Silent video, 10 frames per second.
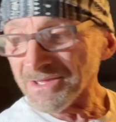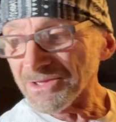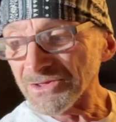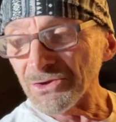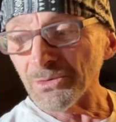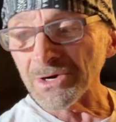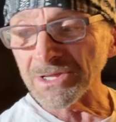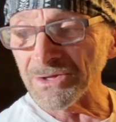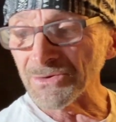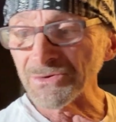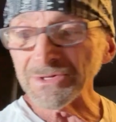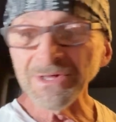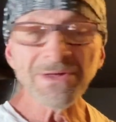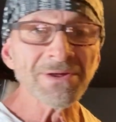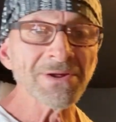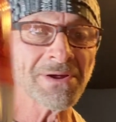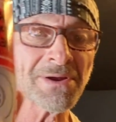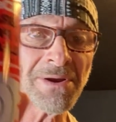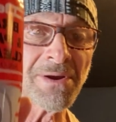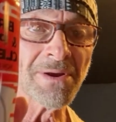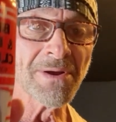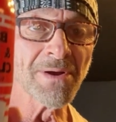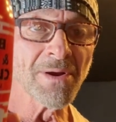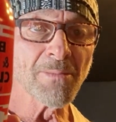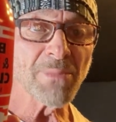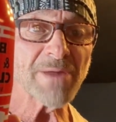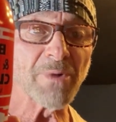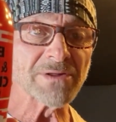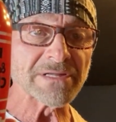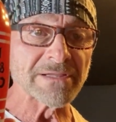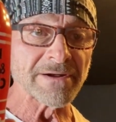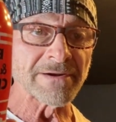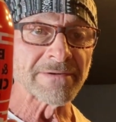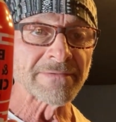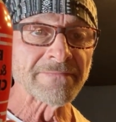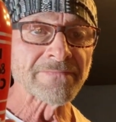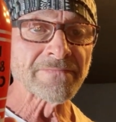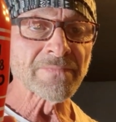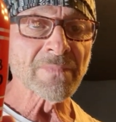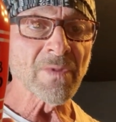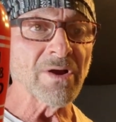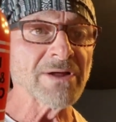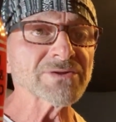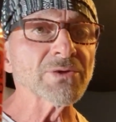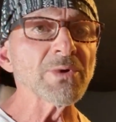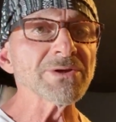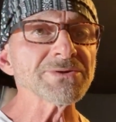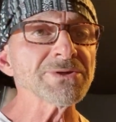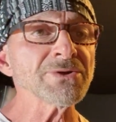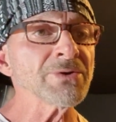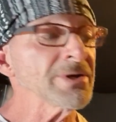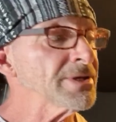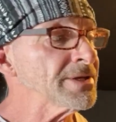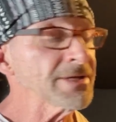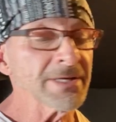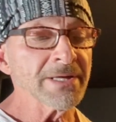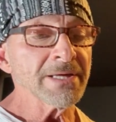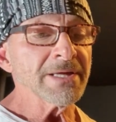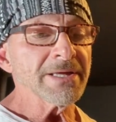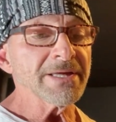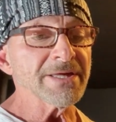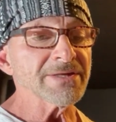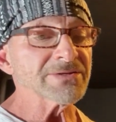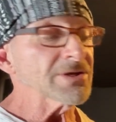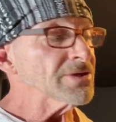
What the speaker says: You wanna use brake parts cleaner. All right, so what you'll do is